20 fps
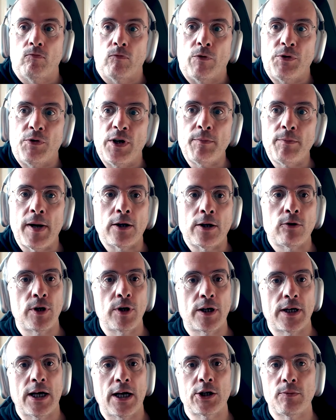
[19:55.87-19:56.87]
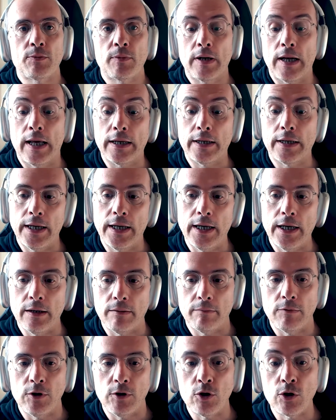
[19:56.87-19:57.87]
feedback to the customer, like,
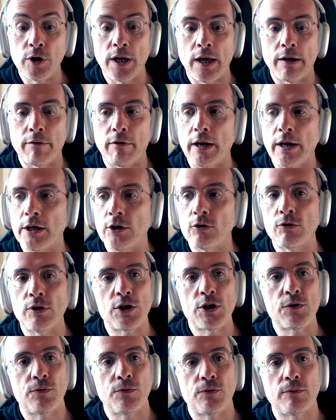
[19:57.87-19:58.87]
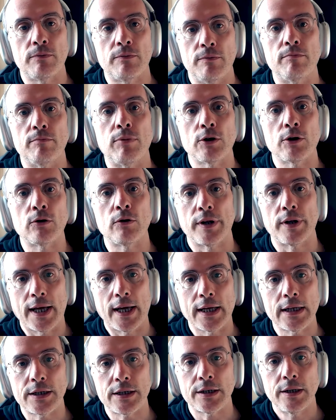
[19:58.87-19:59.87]
hey, you're gonna run into these
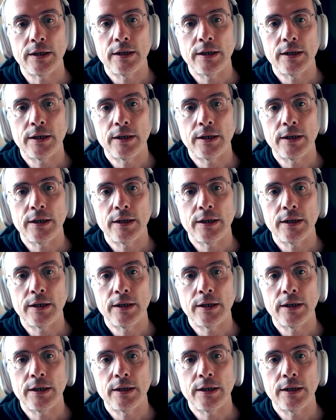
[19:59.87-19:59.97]
bottlenecks,